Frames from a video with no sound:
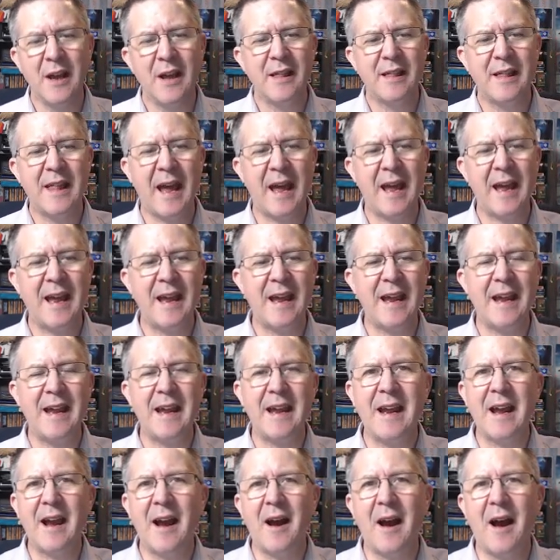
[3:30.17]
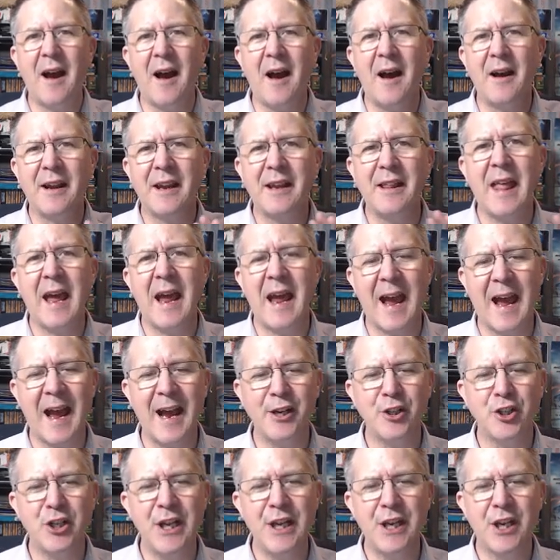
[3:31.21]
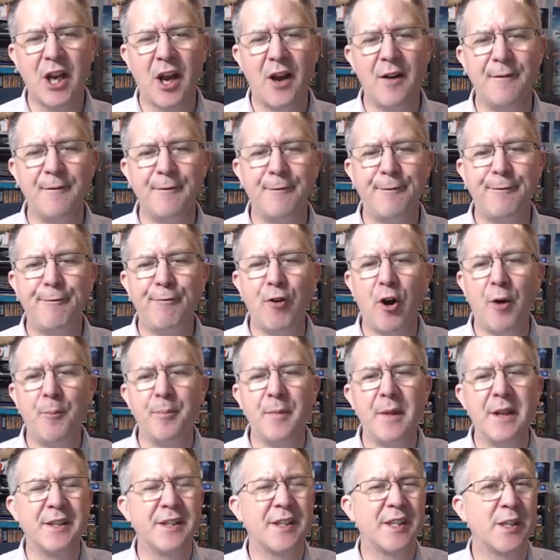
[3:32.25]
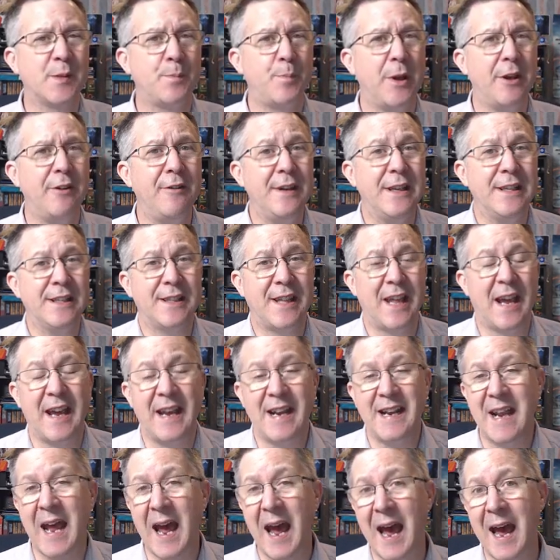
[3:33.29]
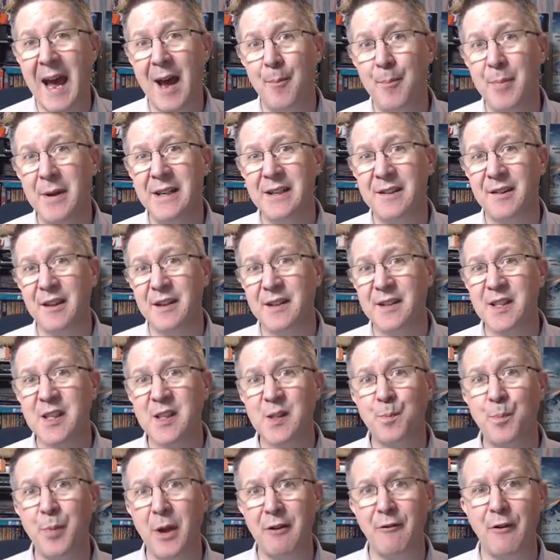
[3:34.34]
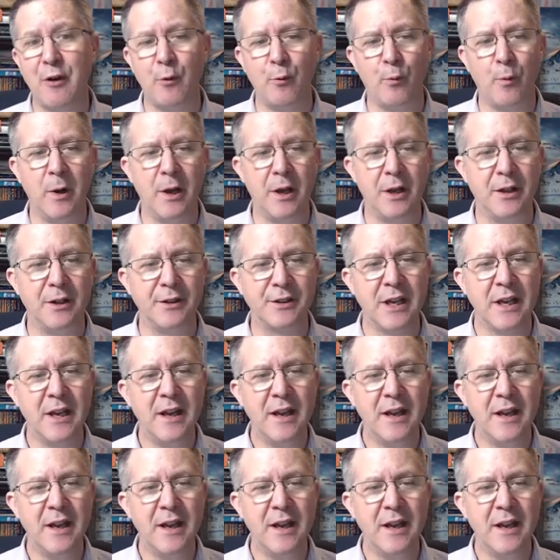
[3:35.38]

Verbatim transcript: They they actually come from the spirits that inhabit the spirit world